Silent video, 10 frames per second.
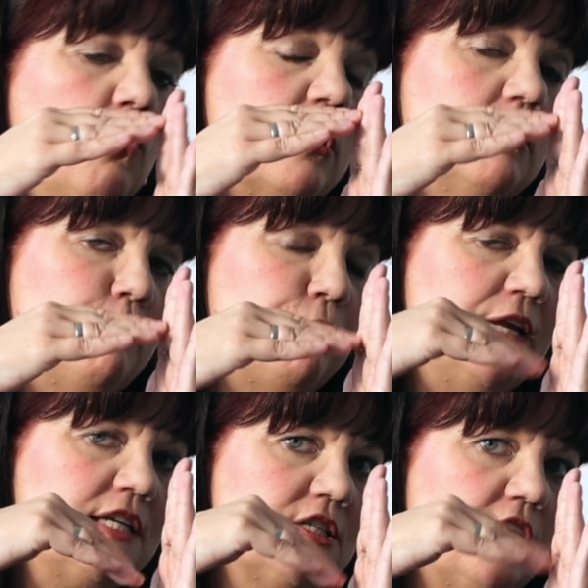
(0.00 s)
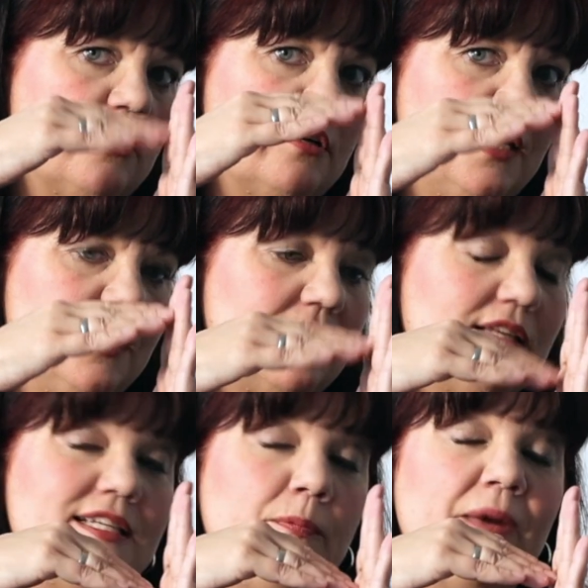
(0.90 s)
or the flesh
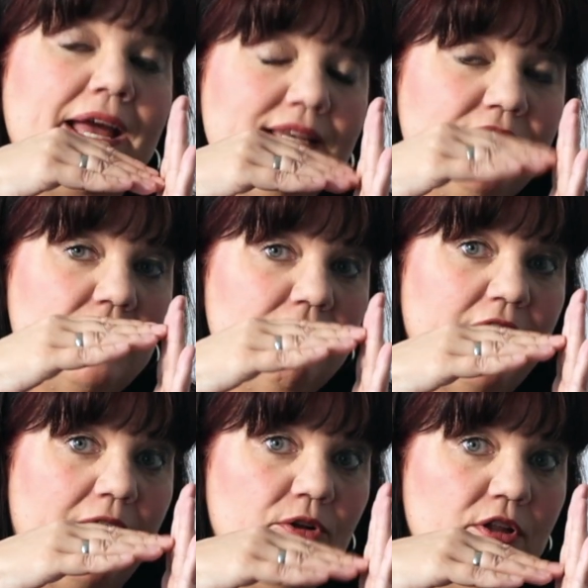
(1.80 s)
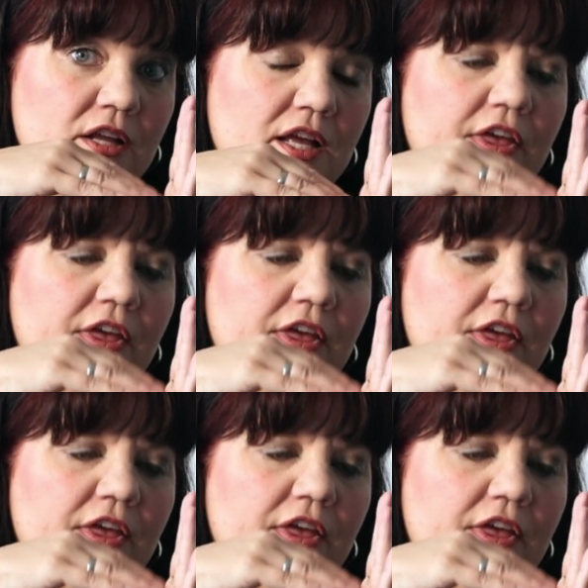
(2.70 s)
underneath, depending on the vowel.